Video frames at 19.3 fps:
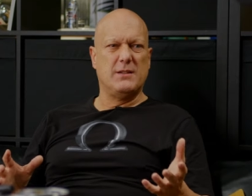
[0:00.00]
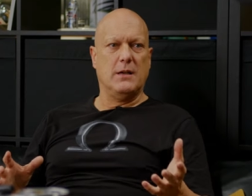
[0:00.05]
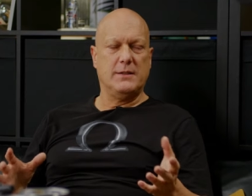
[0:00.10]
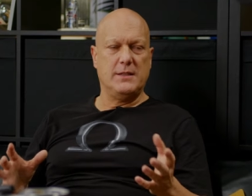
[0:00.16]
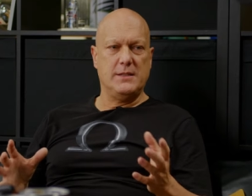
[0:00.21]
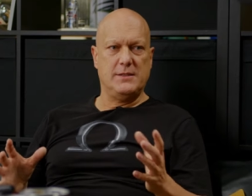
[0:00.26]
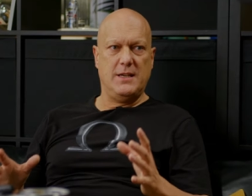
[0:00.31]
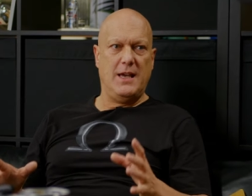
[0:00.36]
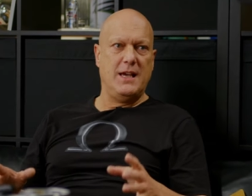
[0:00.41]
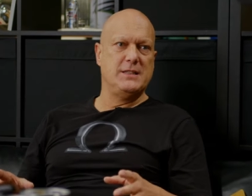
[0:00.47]

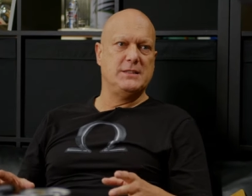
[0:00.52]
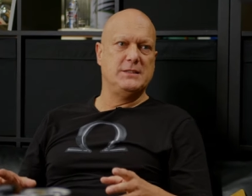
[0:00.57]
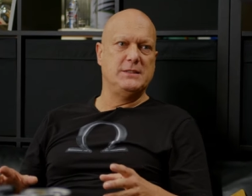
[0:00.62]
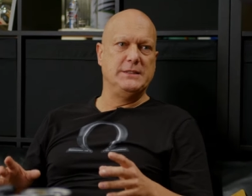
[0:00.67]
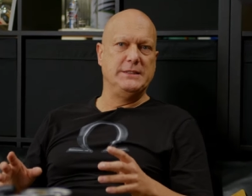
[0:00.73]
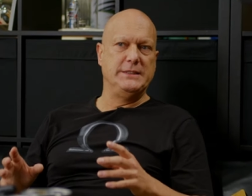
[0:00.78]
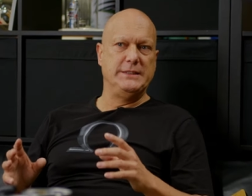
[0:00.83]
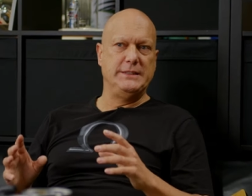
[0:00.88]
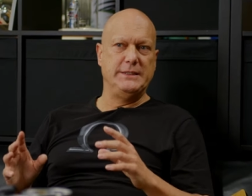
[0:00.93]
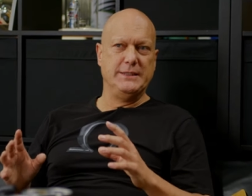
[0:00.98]
SOT is
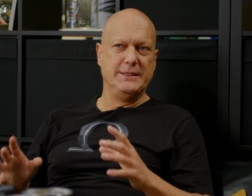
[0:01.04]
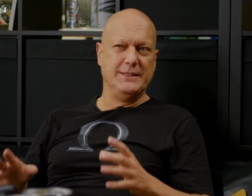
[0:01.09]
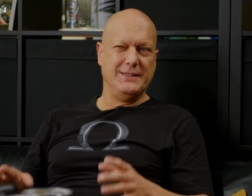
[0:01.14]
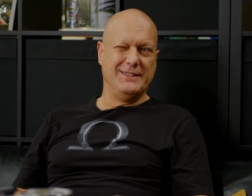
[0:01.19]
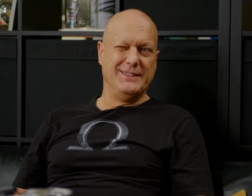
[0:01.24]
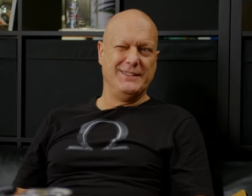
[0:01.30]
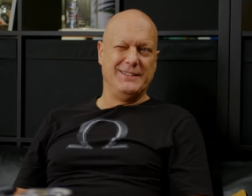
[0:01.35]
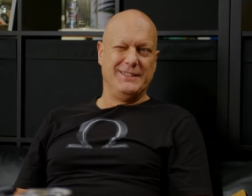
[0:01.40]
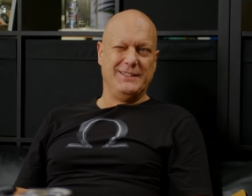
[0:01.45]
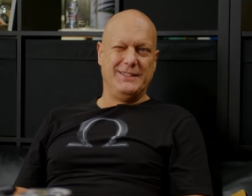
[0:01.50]
actually
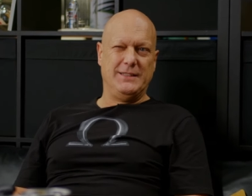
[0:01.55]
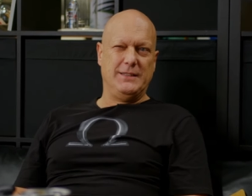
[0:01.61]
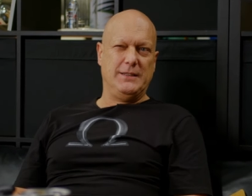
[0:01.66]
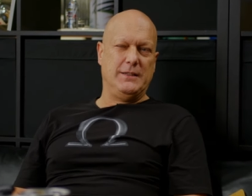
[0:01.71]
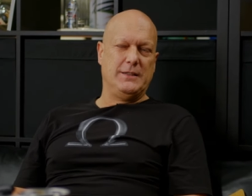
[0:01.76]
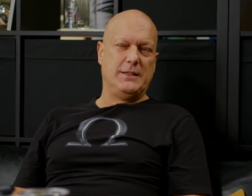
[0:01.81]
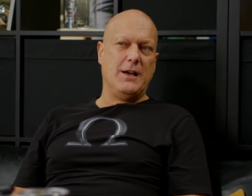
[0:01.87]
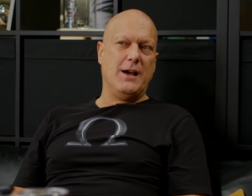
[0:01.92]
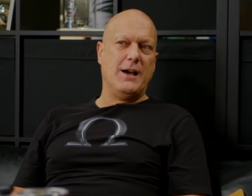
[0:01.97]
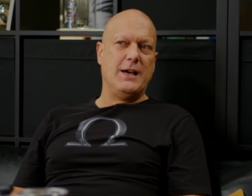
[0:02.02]

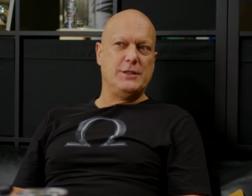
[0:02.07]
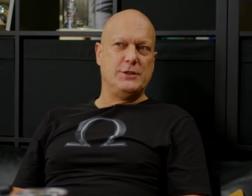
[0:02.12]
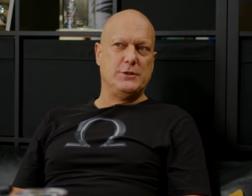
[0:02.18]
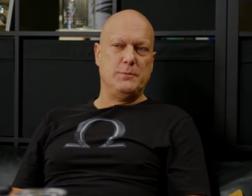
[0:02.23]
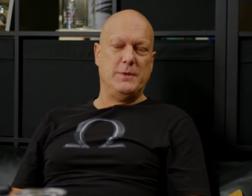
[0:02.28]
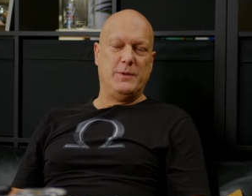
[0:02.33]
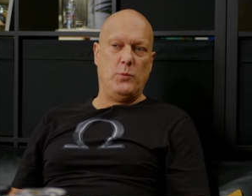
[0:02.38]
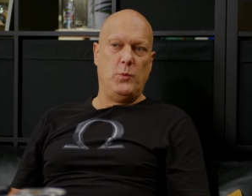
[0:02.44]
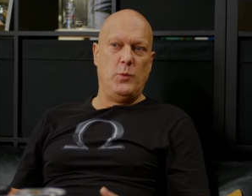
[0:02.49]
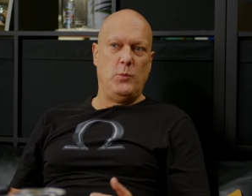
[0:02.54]
uh, guys
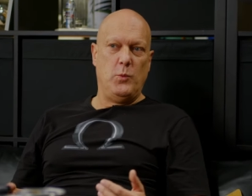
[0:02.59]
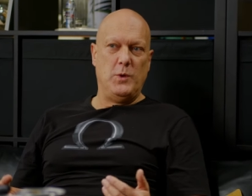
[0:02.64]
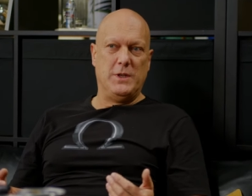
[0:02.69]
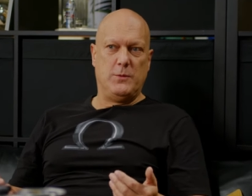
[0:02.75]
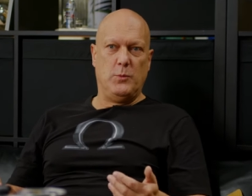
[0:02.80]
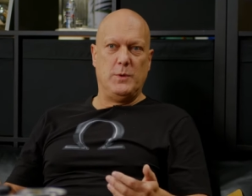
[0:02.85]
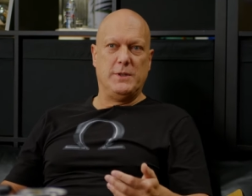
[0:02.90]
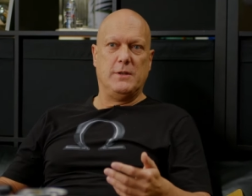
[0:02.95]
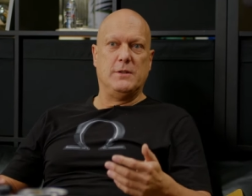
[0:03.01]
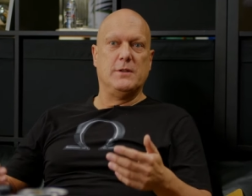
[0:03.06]

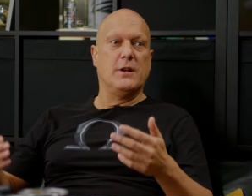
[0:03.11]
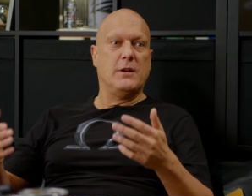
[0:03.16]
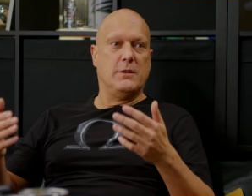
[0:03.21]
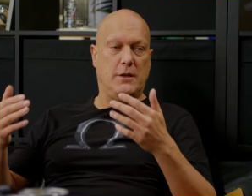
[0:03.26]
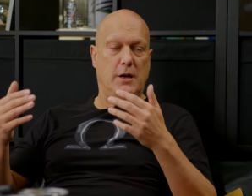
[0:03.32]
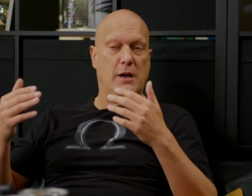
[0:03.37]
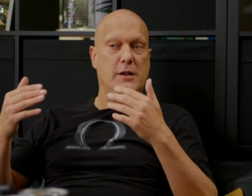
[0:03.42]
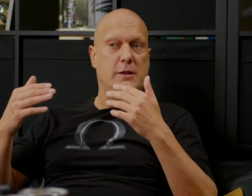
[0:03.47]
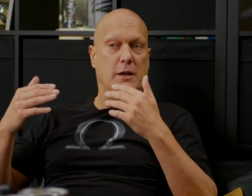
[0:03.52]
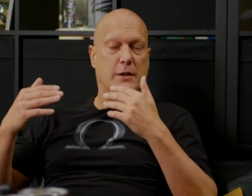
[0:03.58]
with, with a,
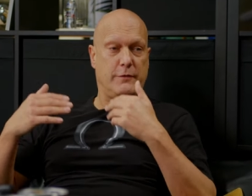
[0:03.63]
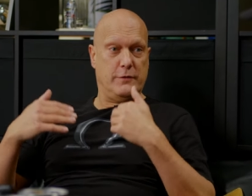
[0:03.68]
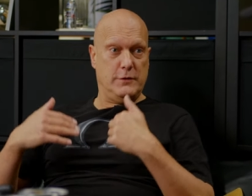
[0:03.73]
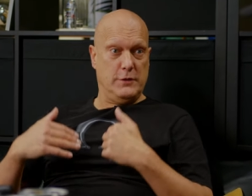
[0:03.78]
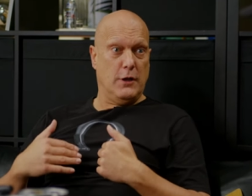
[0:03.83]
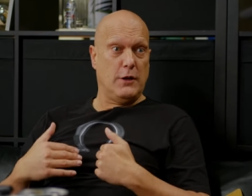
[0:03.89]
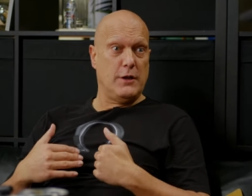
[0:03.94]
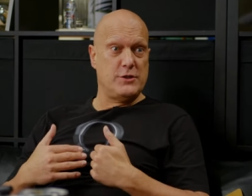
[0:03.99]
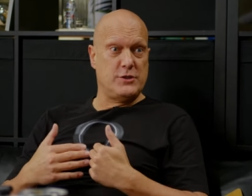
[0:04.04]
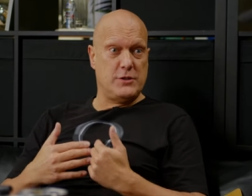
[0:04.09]
lot, of
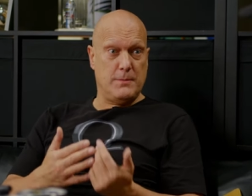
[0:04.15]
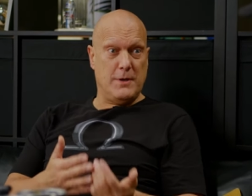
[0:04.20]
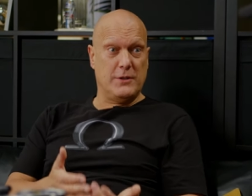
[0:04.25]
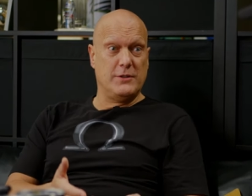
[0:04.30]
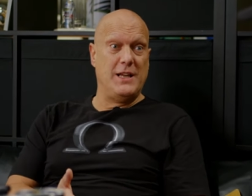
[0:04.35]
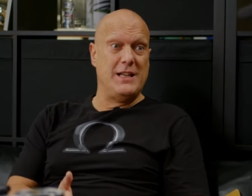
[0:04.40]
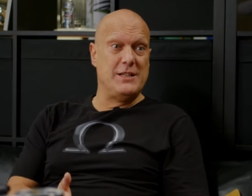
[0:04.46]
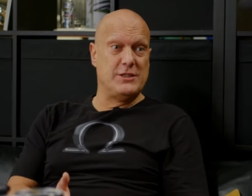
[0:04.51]
knowledge about